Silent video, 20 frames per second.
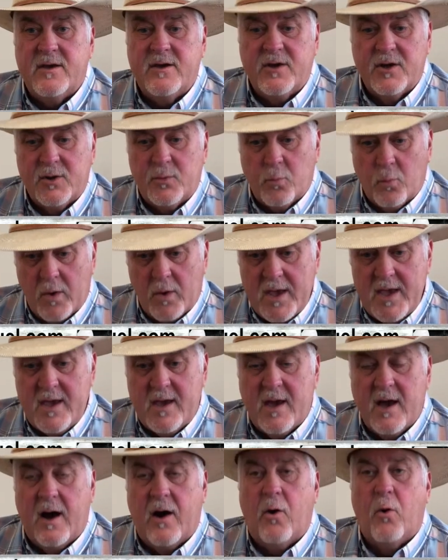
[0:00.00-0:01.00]
good
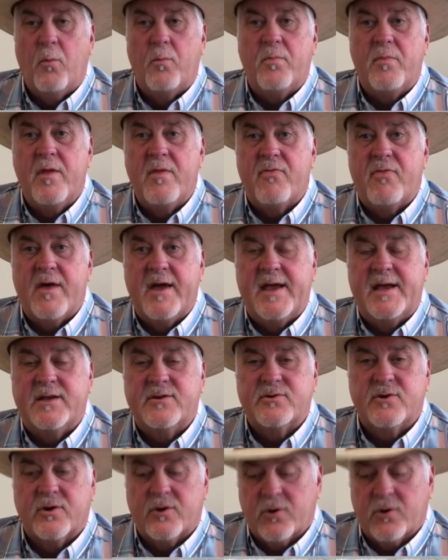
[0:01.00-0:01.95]
week. I hope that things are